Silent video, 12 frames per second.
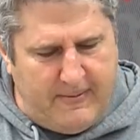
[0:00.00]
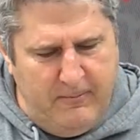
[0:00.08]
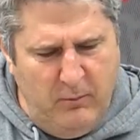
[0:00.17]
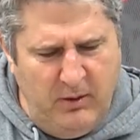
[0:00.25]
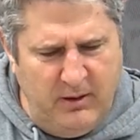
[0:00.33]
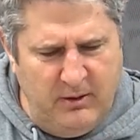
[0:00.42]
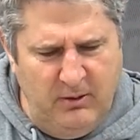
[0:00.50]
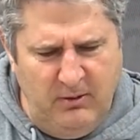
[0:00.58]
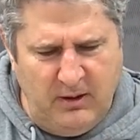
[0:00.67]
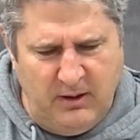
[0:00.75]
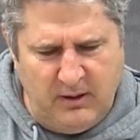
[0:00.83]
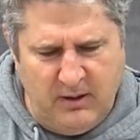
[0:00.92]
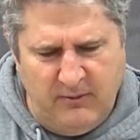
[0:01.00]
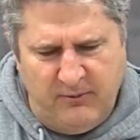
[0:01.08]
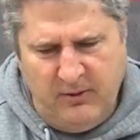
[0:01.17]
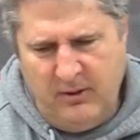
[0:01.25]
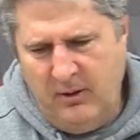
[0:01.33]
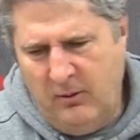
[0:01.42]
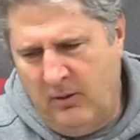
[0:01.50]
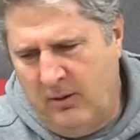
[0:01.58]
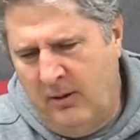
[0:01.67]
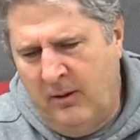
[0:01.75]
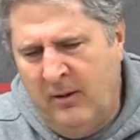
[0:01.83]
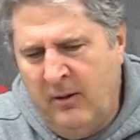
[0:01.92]
But I do take comfort
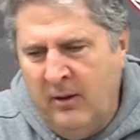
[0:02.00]
knowing